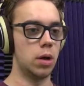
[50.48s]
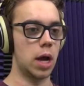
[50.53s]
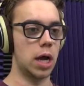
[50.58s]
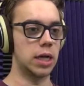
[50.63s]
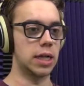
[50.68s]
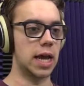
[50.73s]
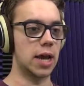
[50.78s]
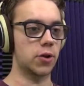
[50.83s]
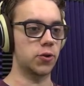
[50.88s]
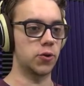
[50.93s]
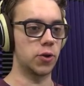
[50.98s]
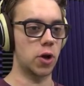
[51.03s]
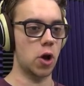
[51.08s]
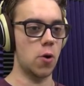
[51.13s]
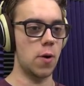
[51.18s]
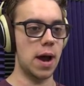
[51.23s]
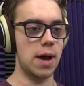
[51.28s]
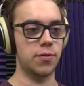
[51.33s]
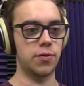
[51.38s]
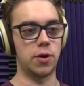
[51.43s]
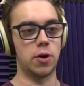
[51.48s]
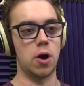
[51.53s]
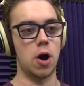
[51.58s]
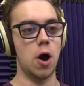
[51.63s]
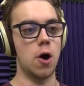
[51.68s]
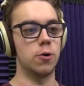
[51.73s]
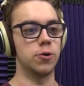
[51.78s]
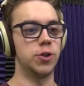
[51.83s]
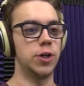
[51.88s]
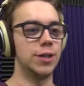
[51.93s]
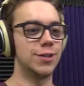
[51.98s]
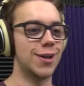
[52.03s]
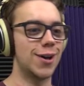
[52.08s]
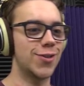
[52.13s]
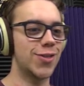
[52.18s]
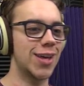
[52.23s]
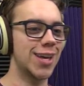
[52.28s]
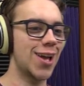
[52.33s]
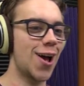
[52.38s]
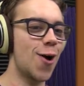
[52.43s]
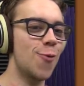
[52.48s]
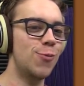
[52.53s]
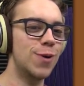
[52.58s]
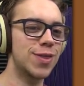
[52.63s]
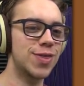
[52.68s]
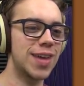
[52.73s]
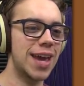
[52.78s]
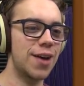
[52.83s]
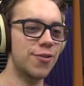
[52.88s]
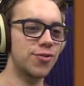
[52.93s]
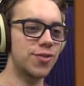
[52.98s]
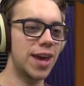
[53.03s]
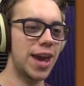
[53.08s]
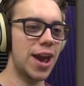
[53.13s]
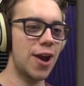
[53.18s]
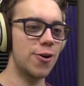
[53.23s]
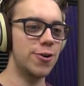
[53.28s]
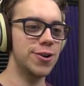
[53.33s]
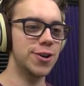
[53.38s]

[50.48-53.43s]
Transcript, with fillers: I can actually go out there. Oh, geez, I'll think, oh, what's out there?